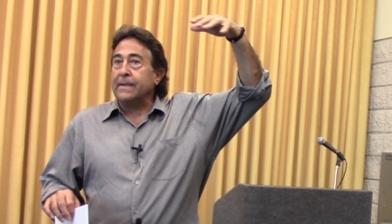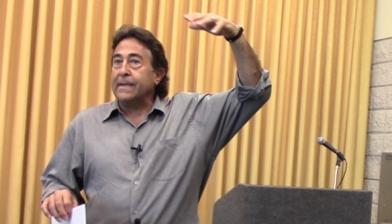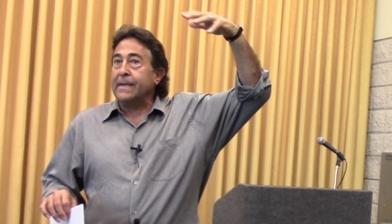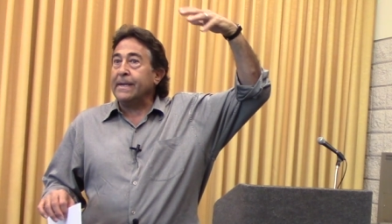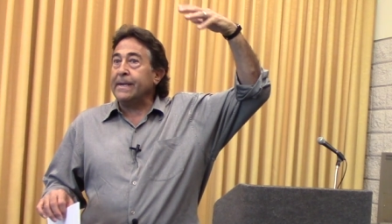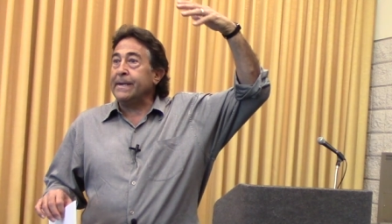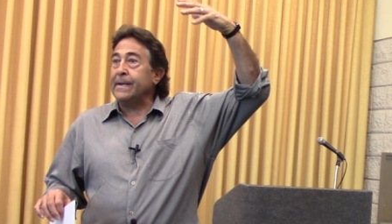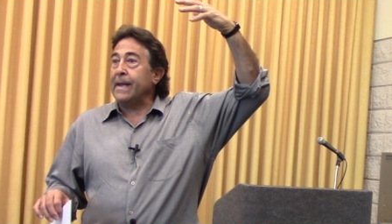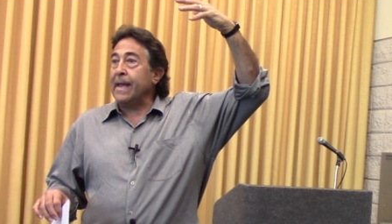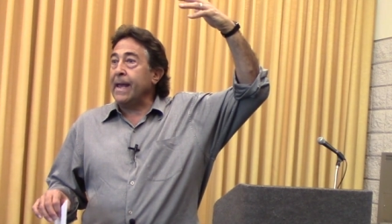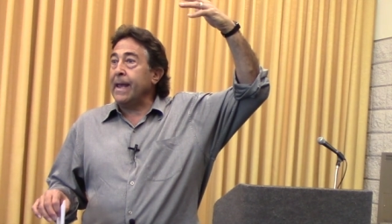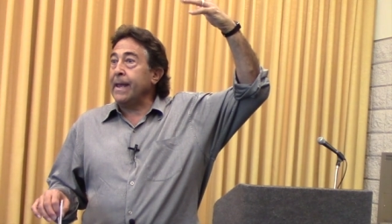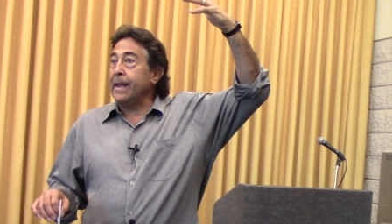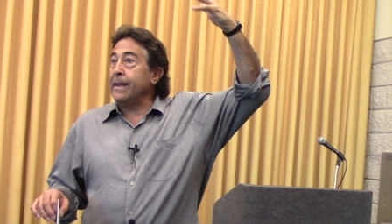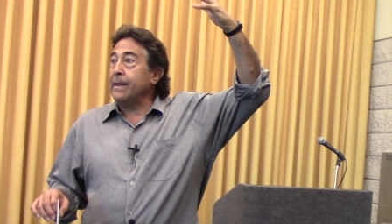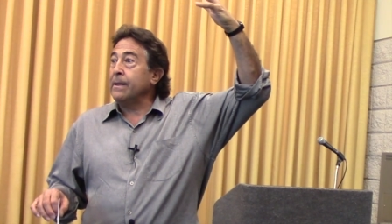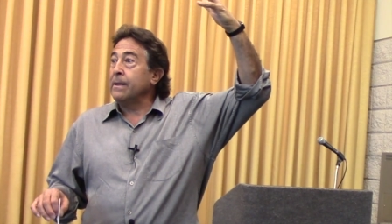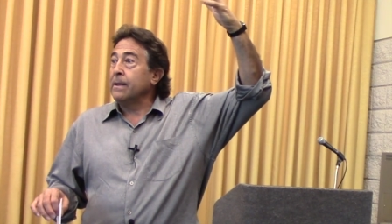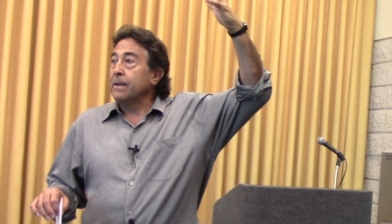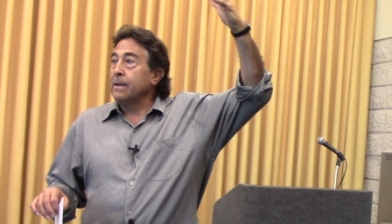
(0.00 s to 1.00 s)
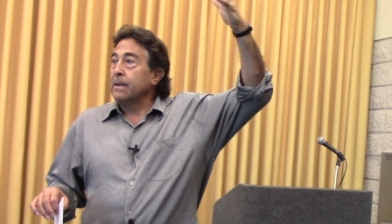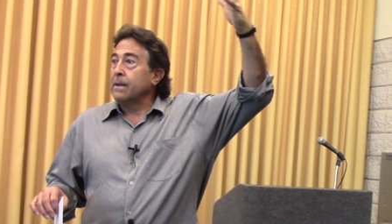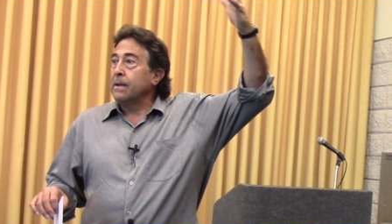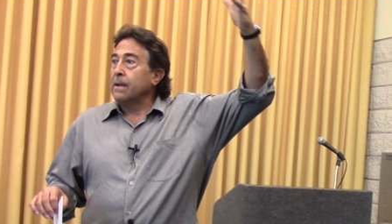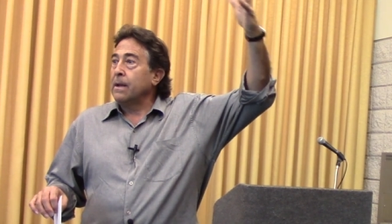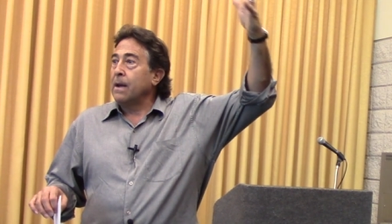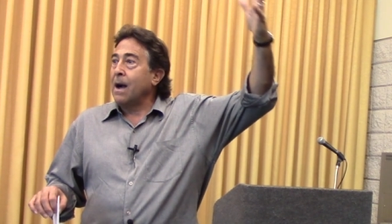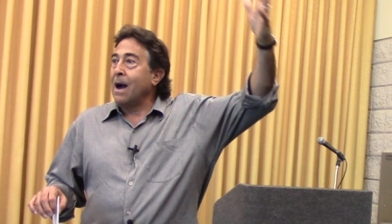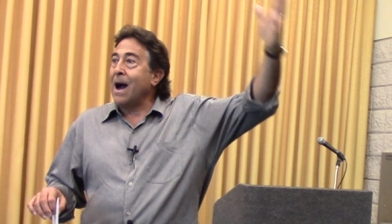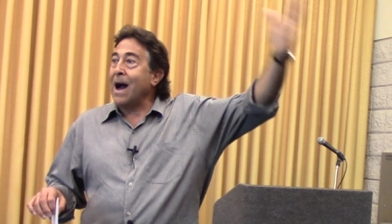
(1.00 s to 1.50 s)
in a
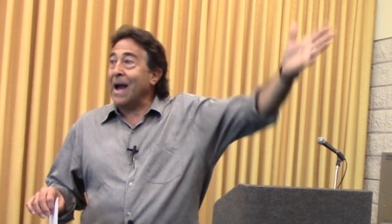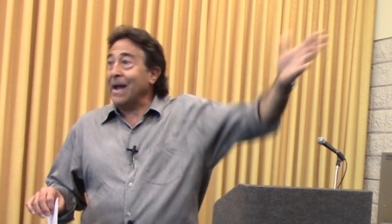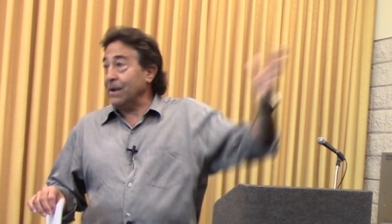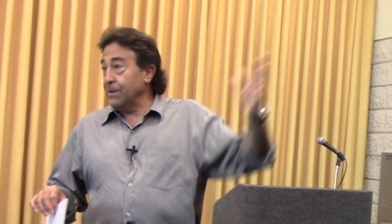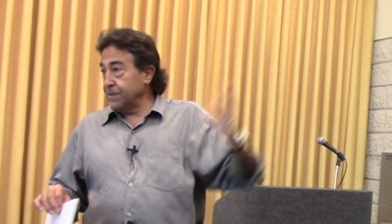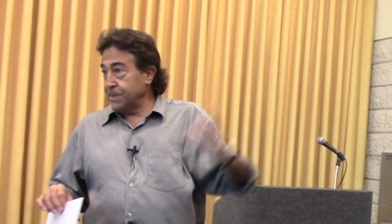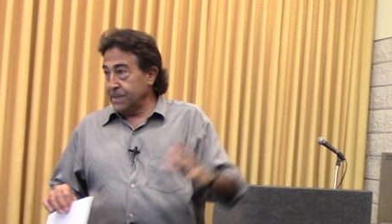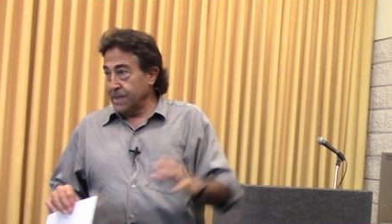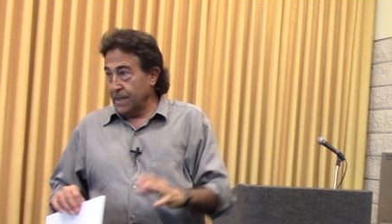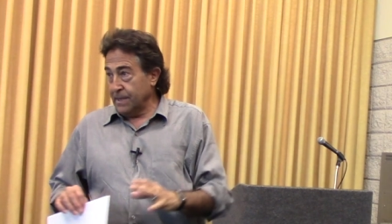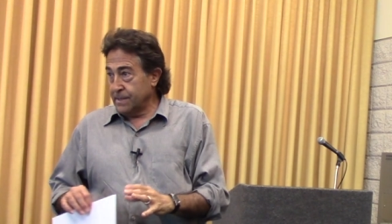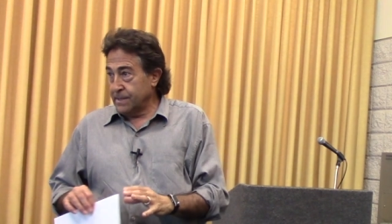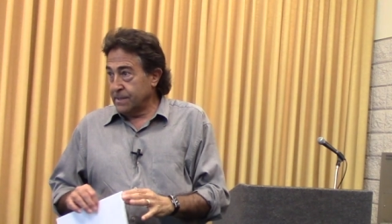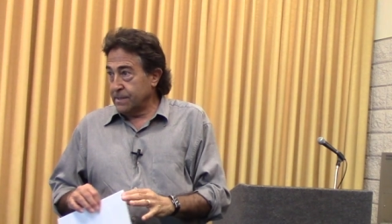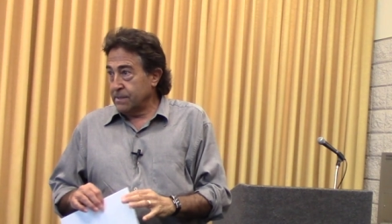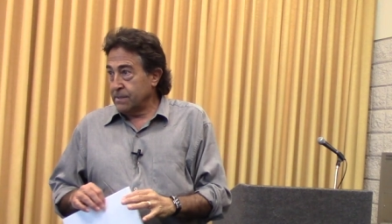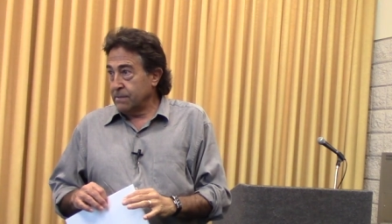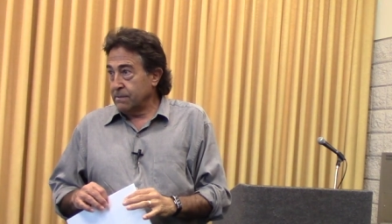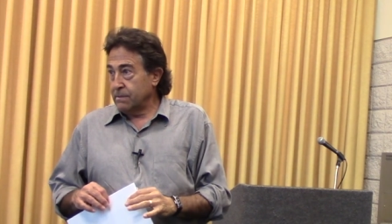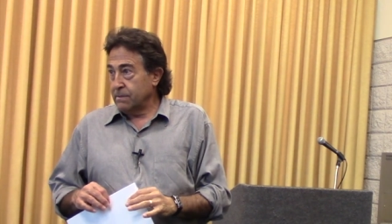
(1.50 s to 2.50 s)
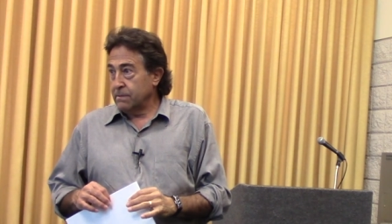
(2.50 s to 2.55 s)
higher sense,